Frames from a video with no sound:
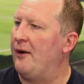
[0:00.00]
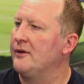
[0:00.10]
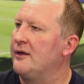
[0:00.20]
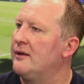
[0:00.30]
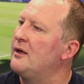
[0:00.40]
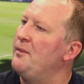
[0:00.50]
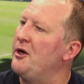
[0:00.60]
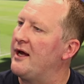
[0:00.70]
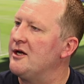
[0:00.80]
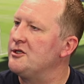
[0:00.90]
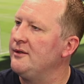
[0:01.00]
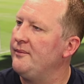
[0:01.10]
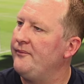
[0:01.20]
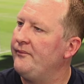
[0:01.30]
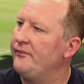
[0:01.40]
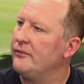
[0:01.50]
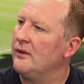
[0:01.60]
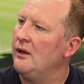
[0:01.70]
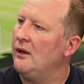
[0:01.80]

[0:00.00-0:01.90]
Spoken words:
why isn't it on your